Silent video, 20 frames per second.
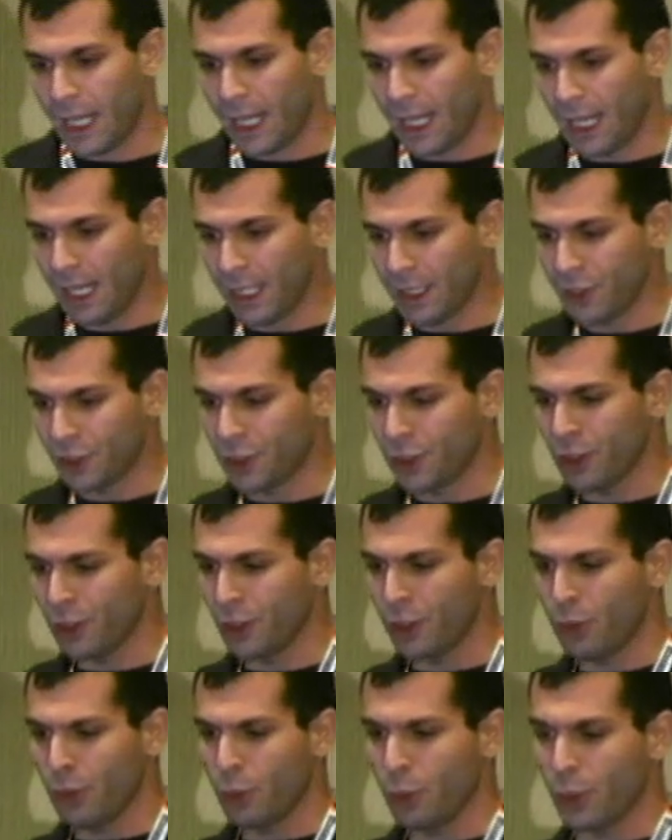And
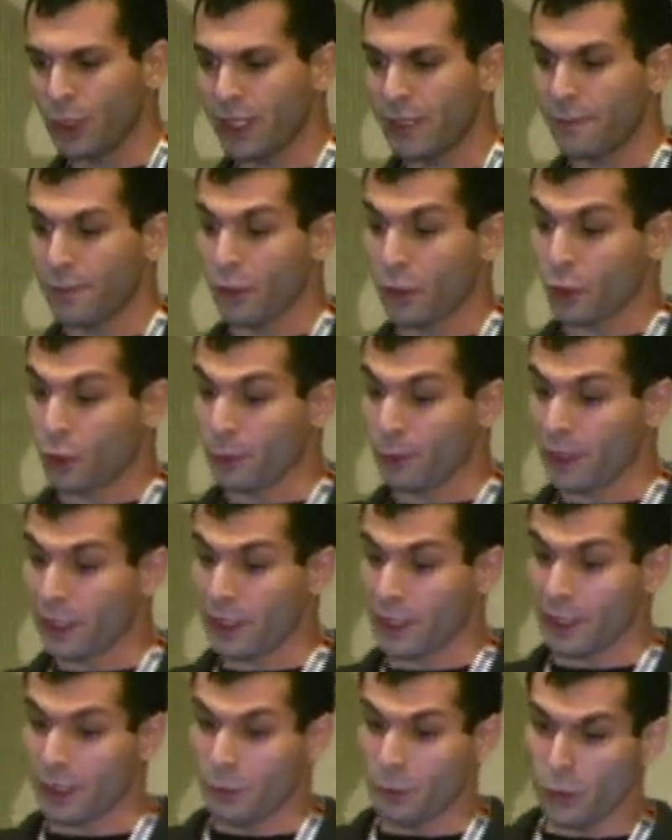so what the
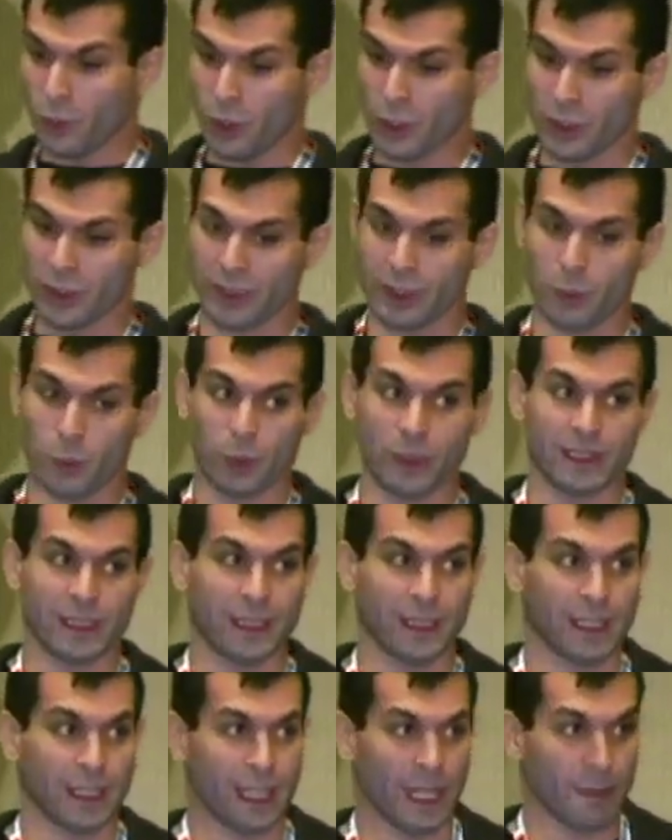vulnerability was
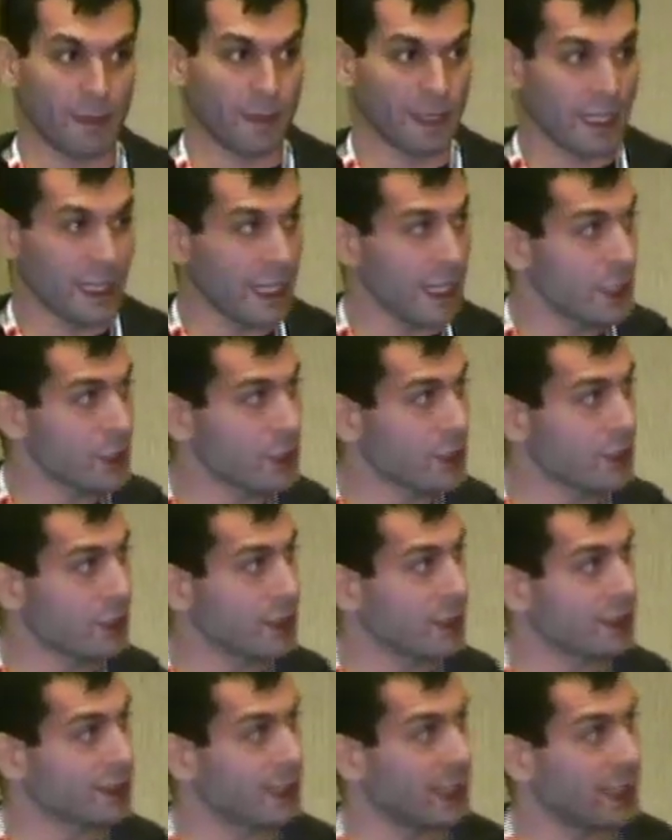that the application
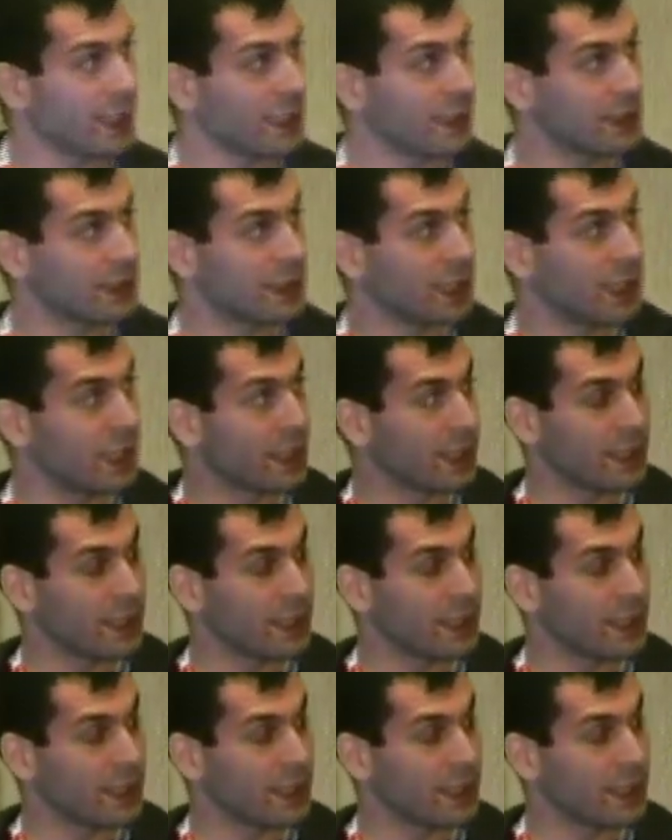decided